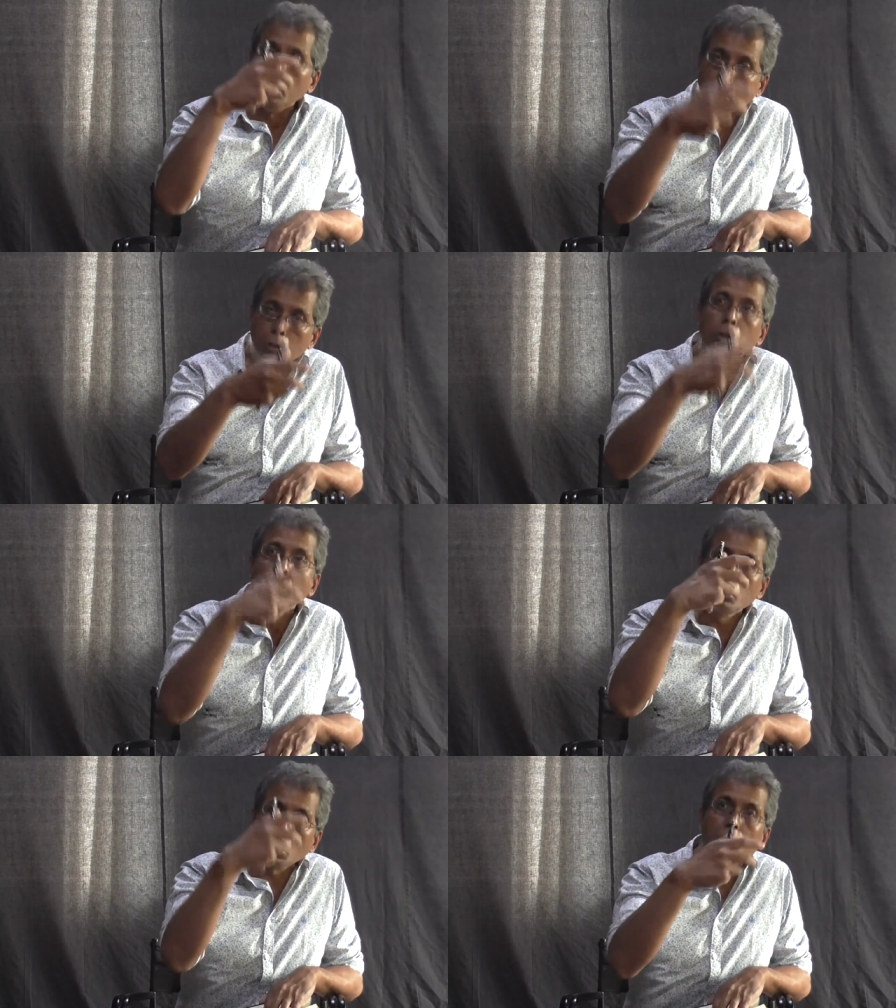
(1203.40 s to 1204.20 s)
you know,
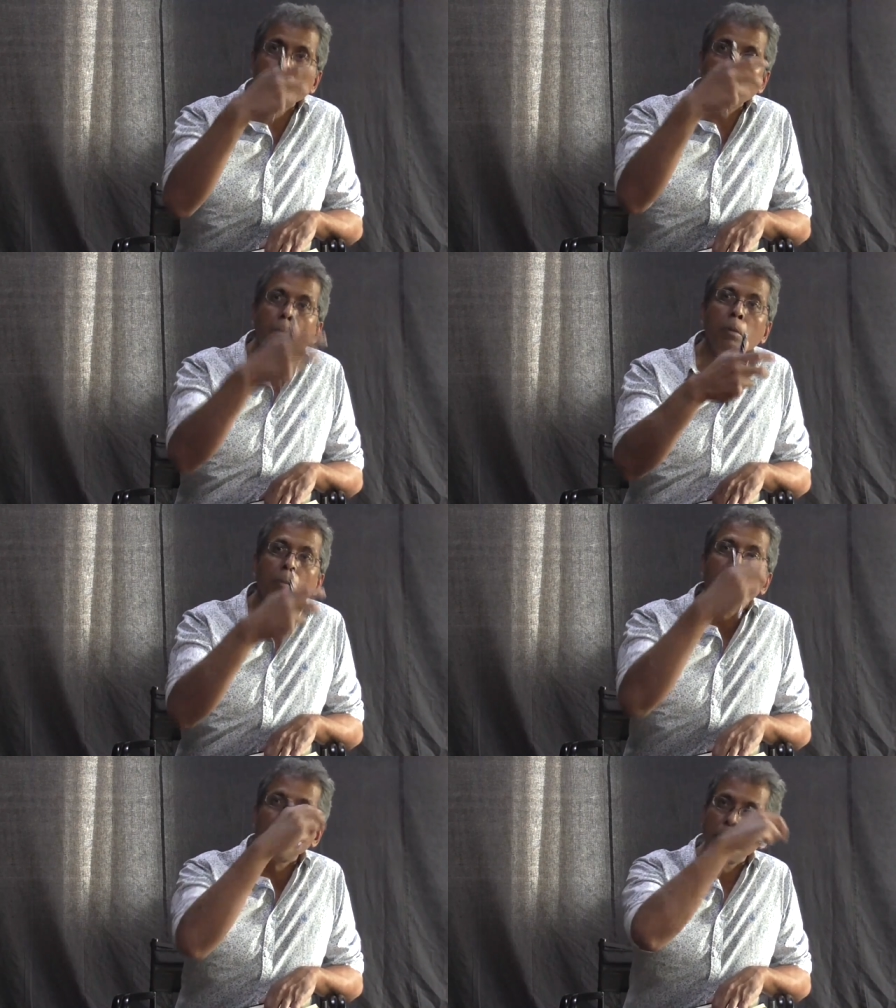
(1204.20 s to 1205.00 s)
solve the
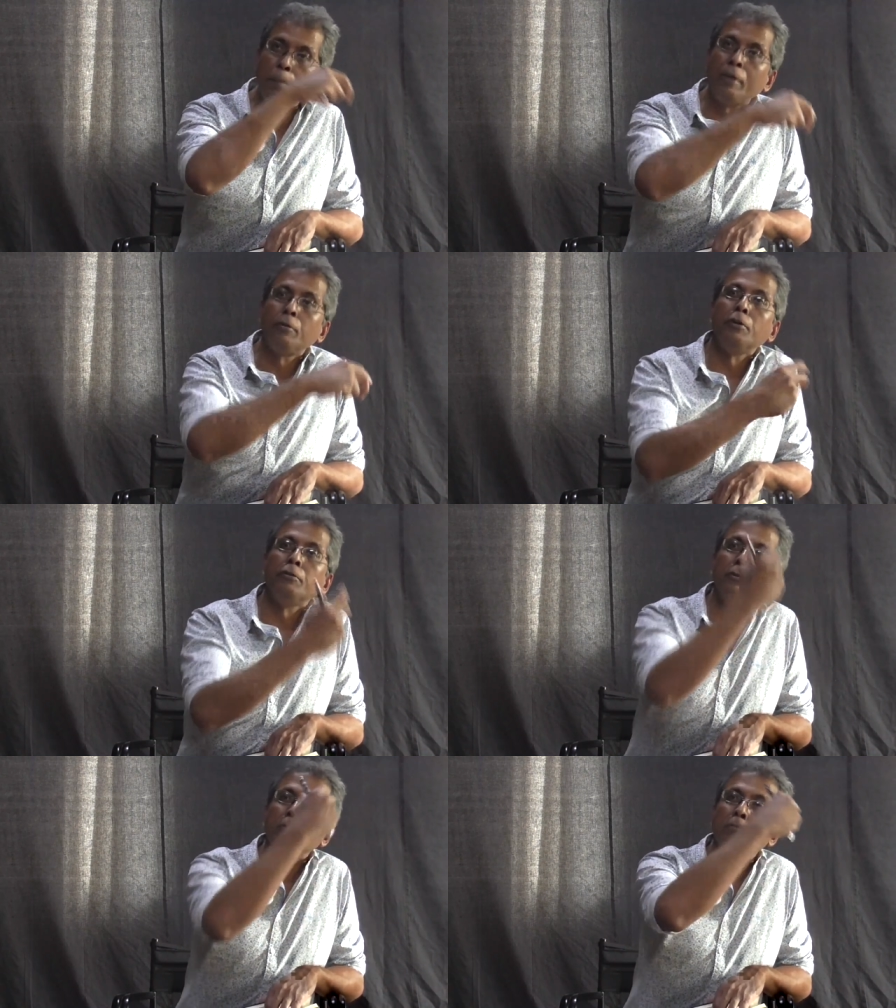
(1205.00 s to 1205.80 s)
problem of
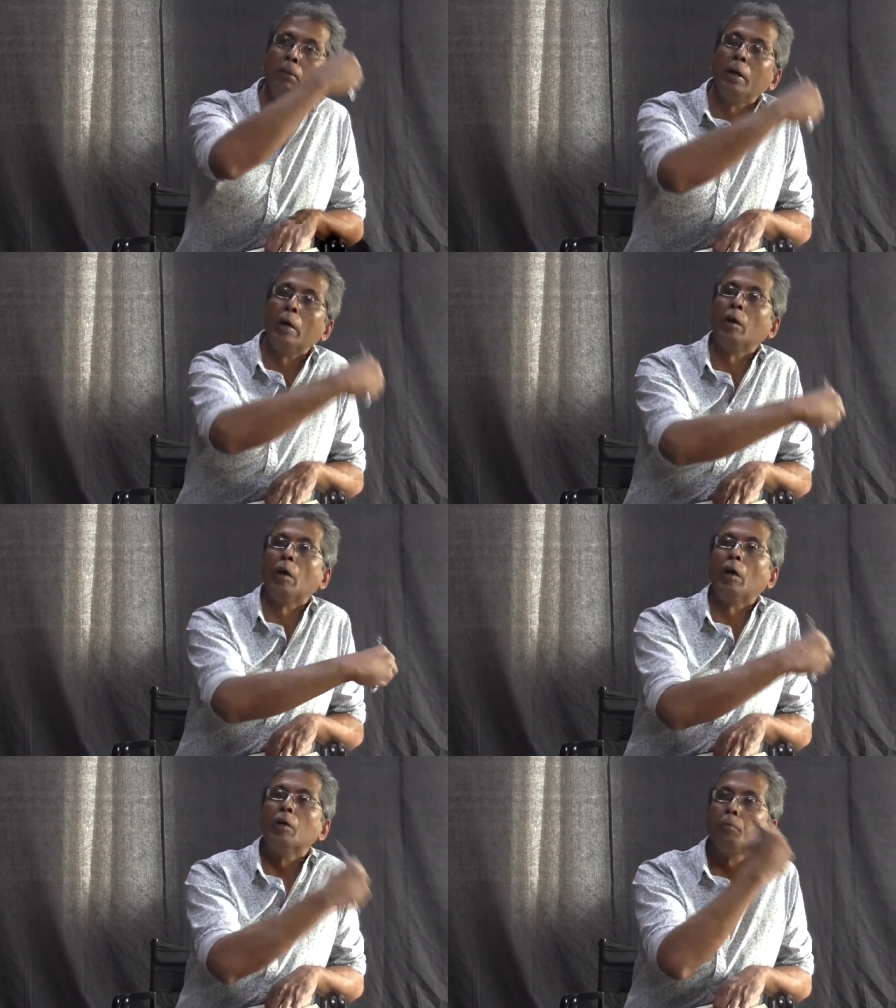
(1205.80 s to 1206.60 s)
patriotism
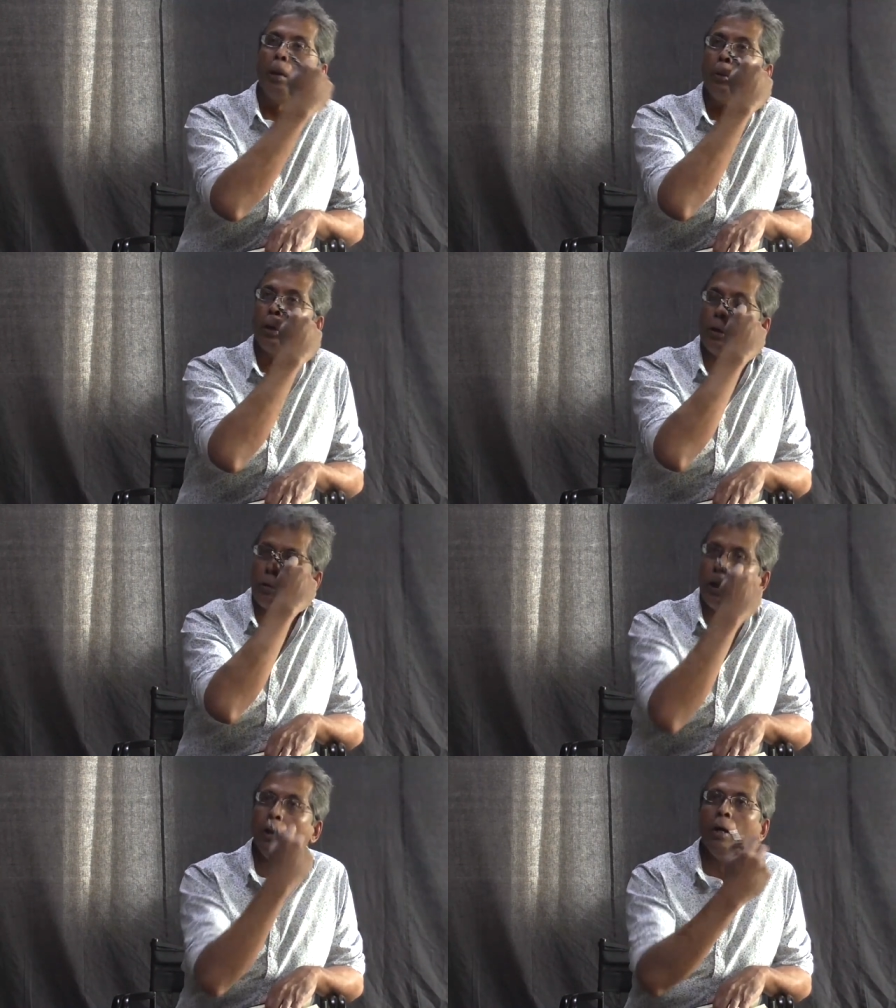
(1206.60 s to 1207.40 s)
against my own
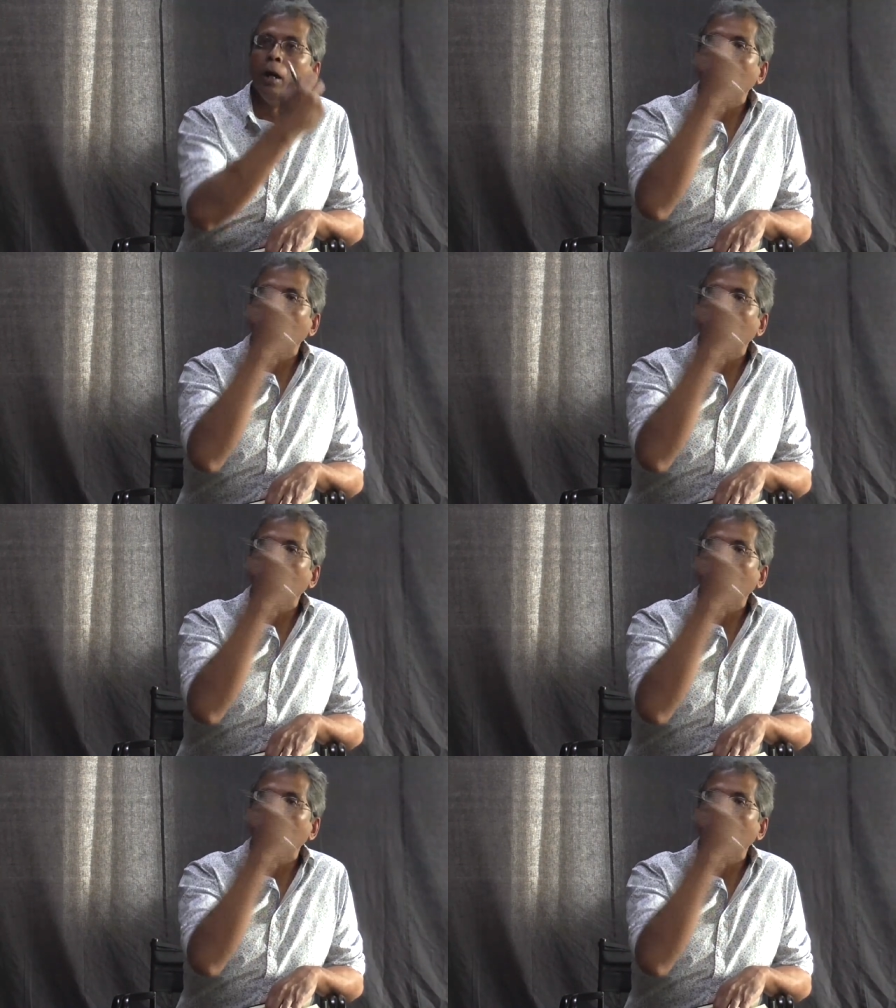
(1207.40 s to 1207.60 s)
country?